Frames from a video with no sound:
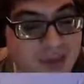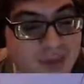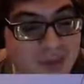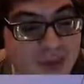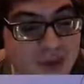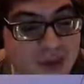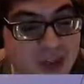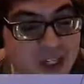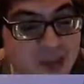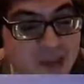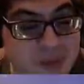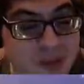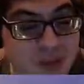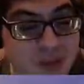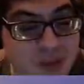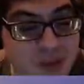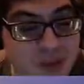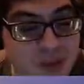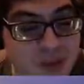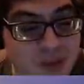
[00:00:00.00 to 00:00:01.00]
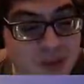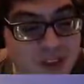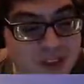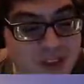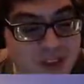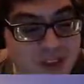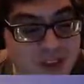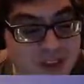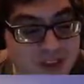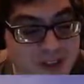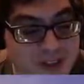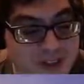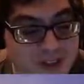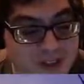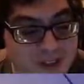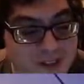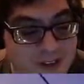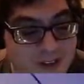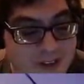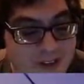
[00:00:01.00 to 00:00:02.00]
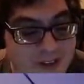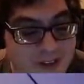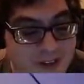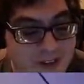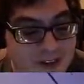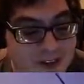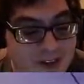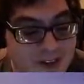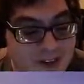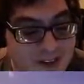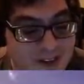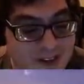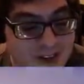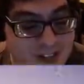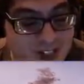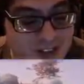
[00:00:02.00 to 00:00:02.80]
belabor the point. You don't